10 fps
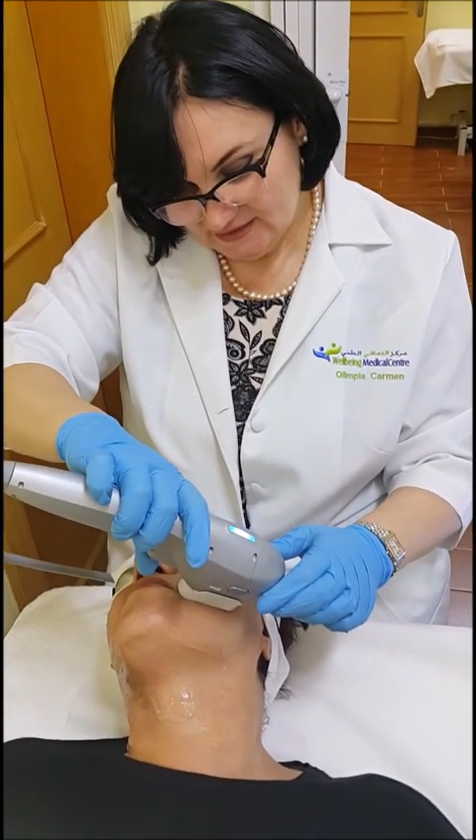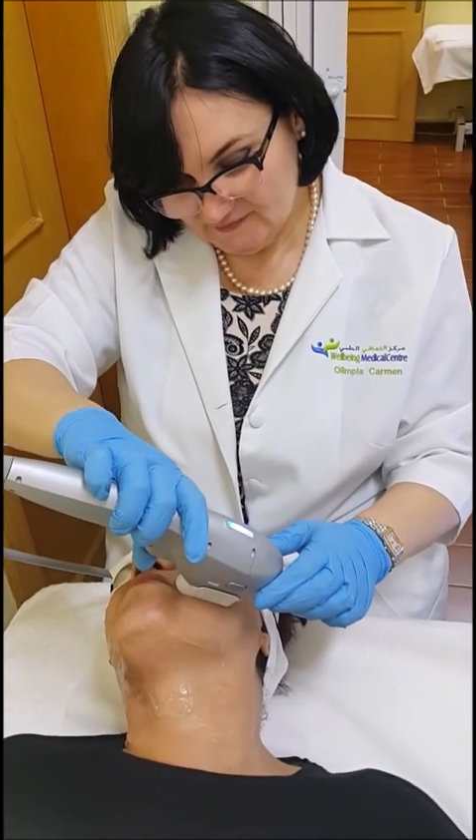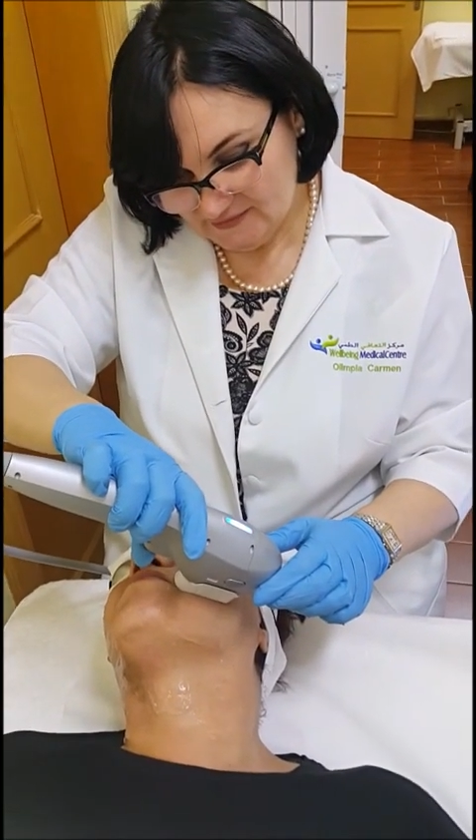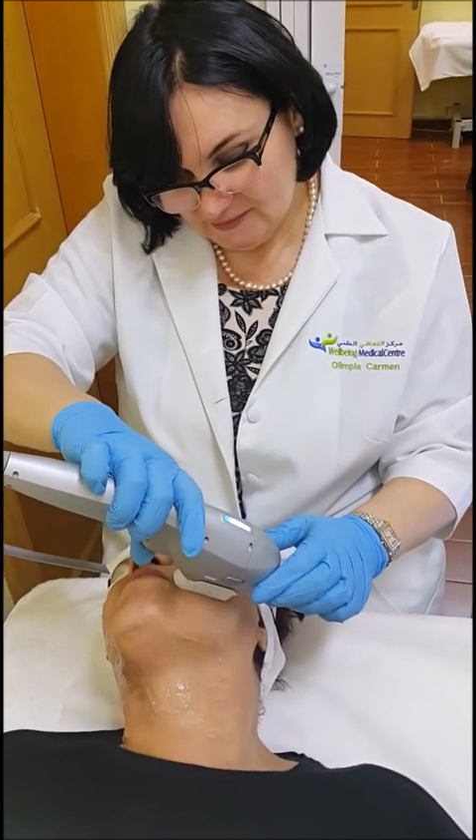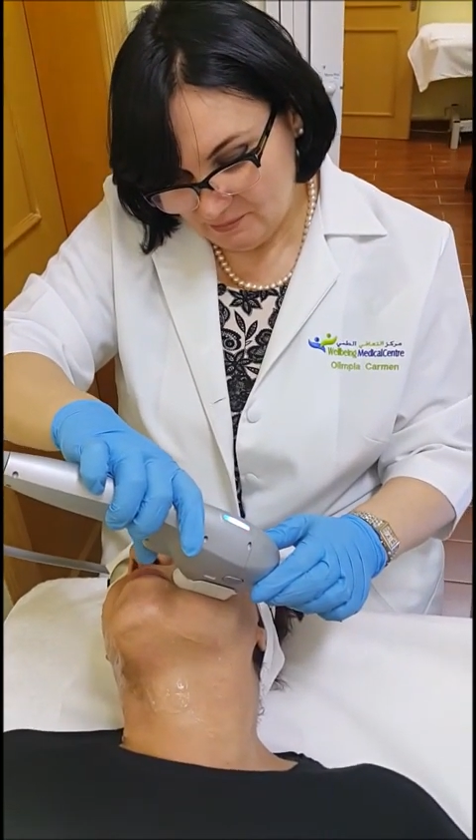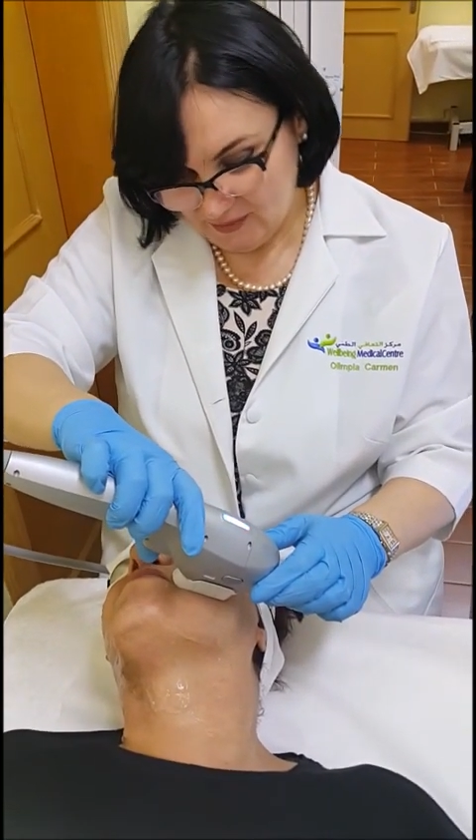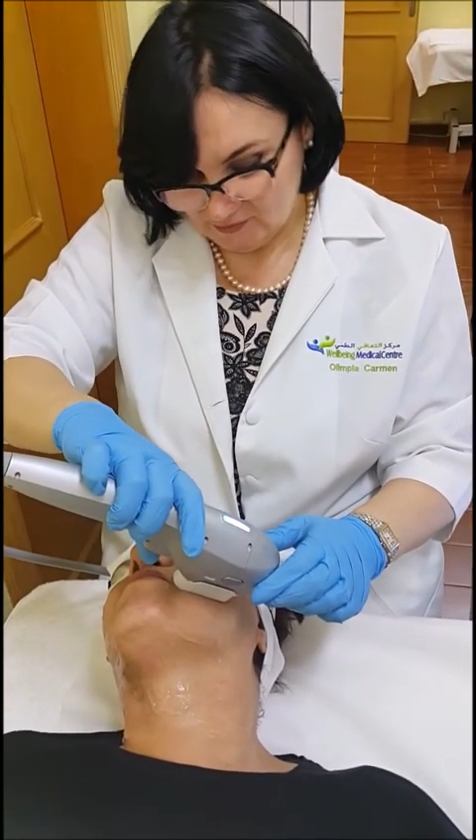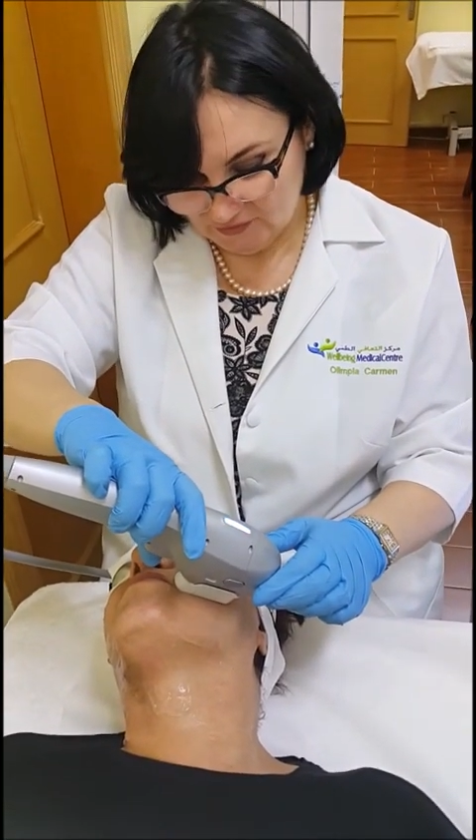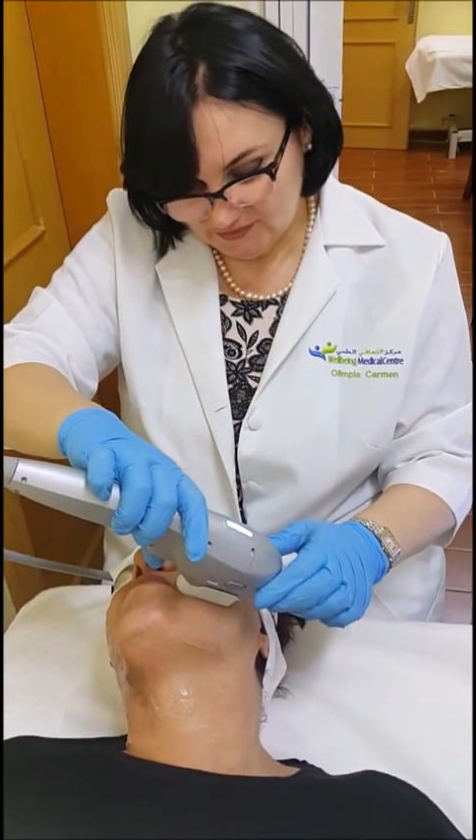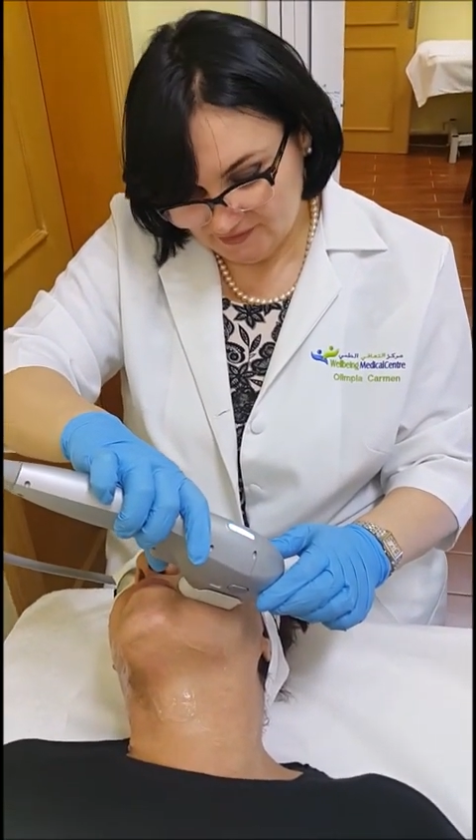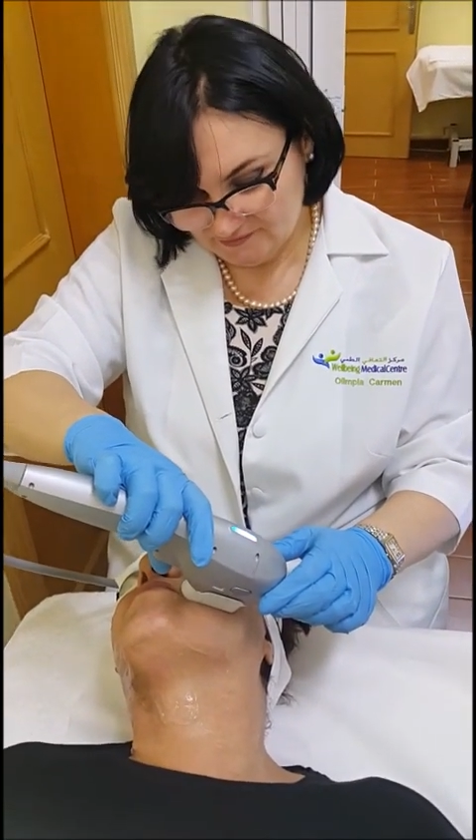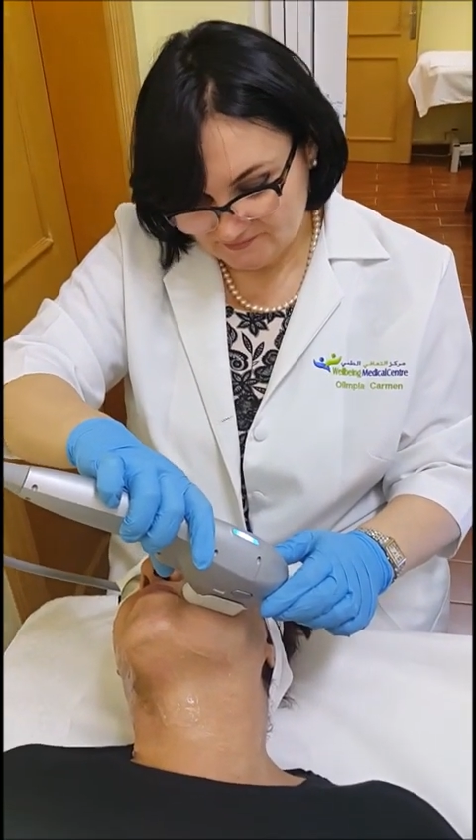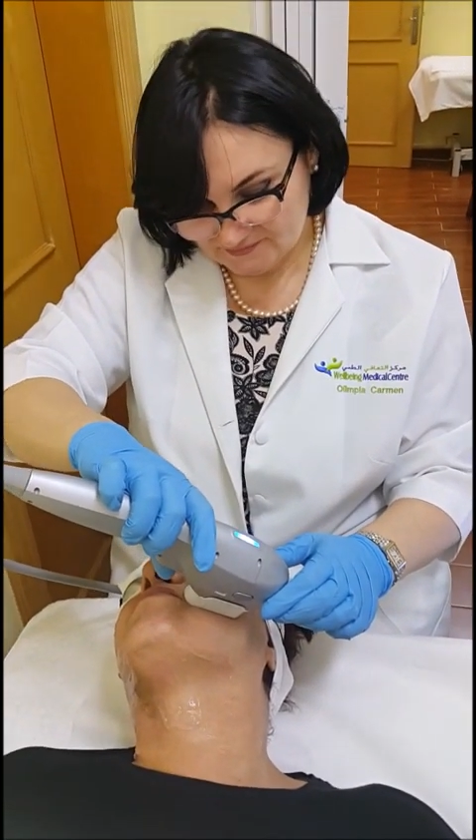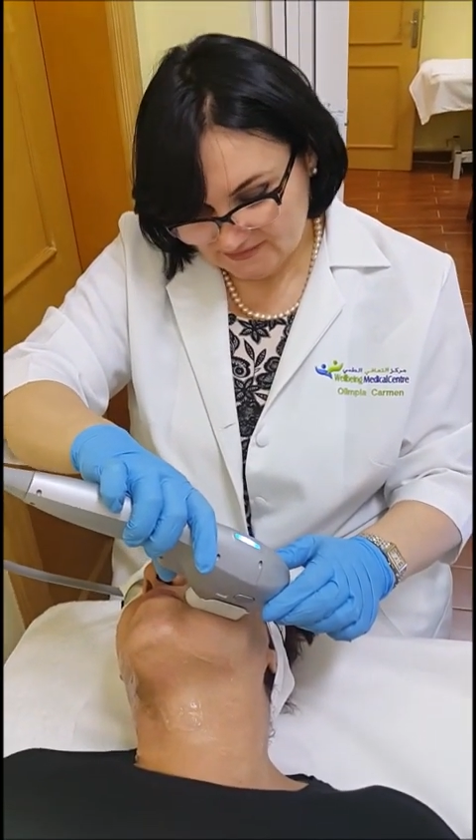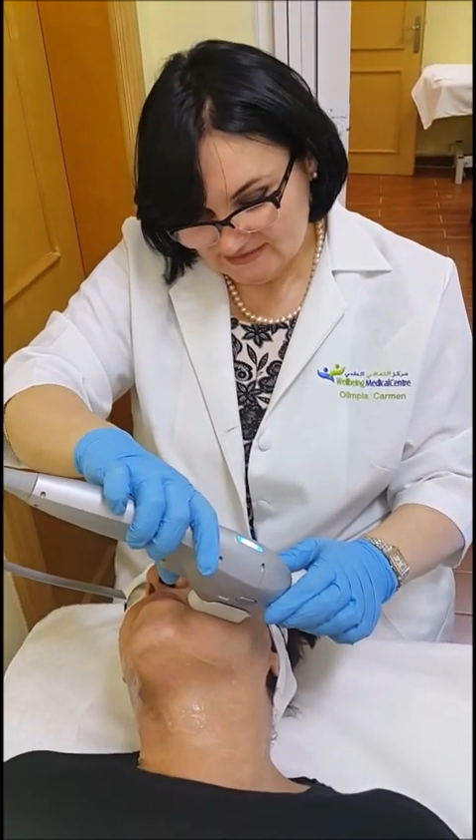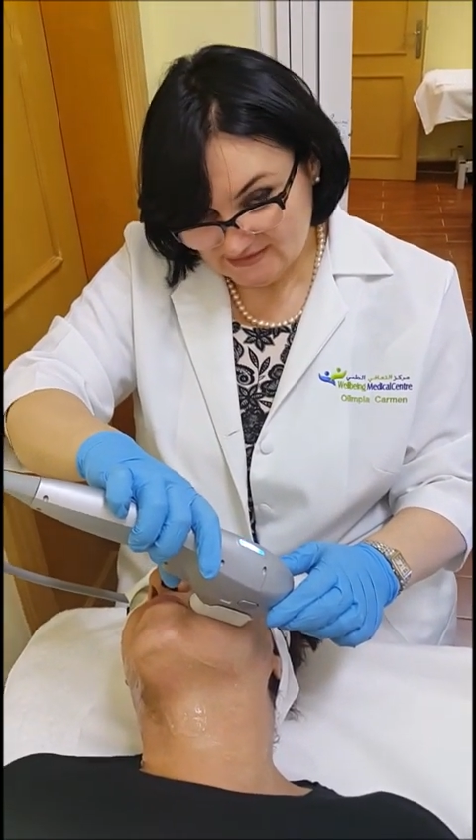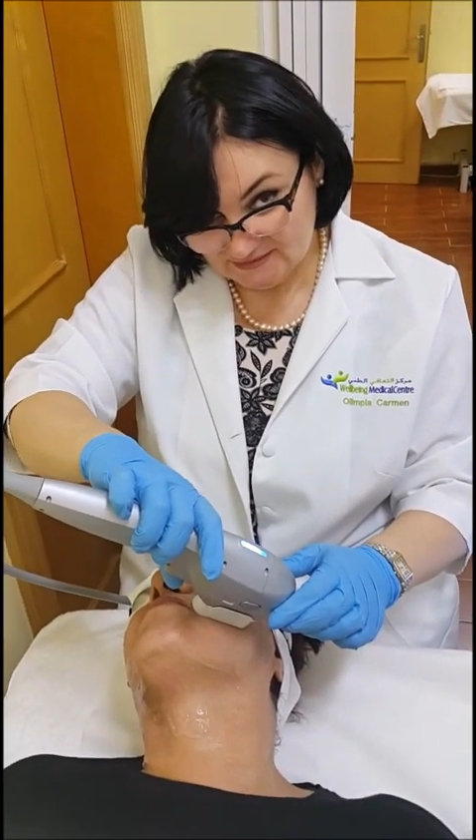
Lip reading: Even the powder, it's